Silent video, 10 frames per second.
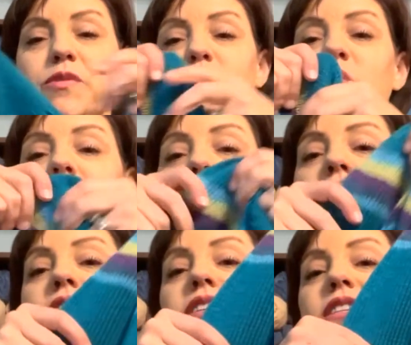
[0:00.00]
So once I
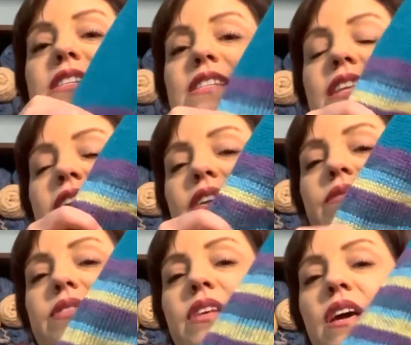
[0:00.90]
got to the
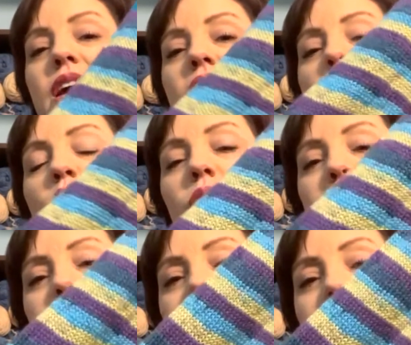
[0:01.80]
sleeves, what I
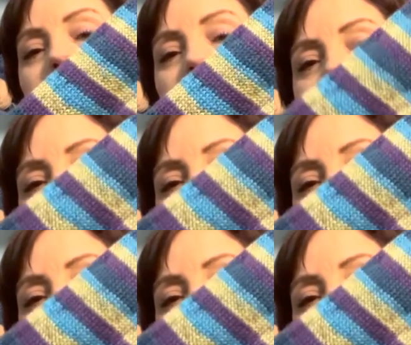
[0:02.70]
did is I